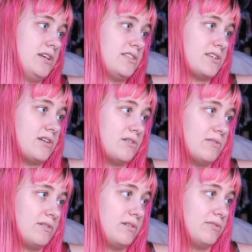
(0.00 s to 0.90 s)
So
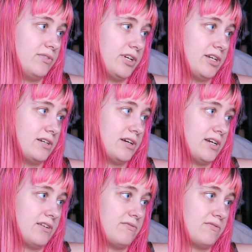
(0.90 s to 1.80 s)
hopefully
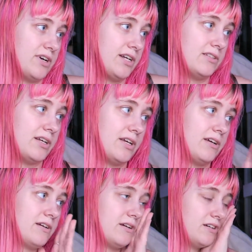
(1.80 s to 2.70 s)
I can find
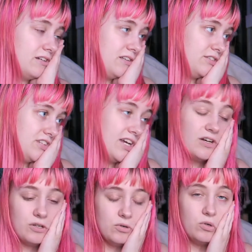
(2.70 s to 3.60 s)
like another
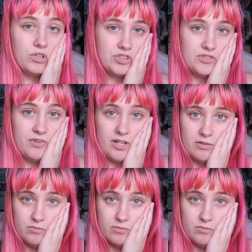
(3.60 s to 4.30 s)
sale, or just find